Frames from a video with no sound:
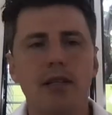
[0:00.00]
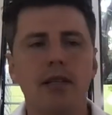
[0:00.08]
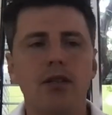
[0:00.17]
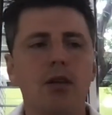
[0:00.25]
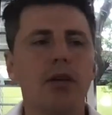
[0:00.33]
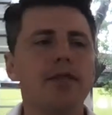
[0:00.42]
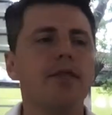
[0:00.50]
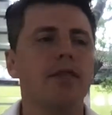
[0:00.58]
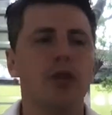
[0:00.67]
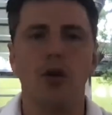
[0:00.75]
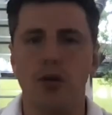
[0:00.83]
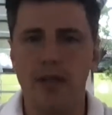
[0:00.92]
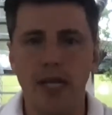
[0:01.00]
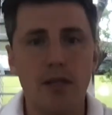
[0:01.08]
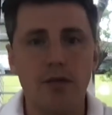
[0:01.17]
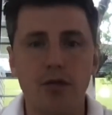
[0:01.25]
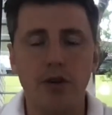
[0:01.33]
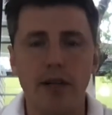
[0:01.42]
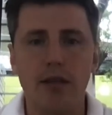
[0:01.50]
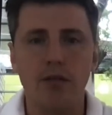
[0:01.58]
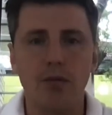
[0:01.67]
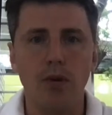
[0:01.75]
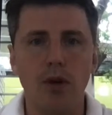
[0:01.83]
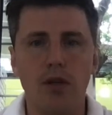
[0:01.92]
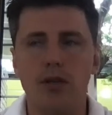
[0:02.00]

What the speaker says: there's a lot of different contexts for trainers to work.